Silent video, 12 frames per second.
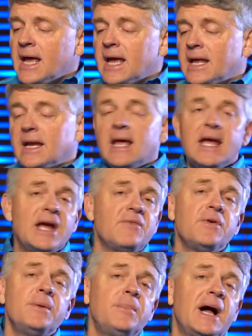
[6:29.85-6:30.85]
in
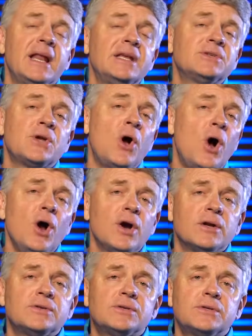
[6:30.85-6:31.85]
everybody's
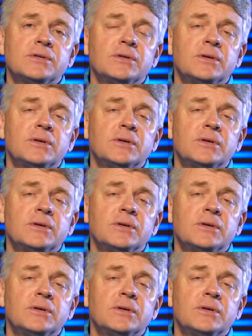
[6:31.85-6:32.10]
hearts.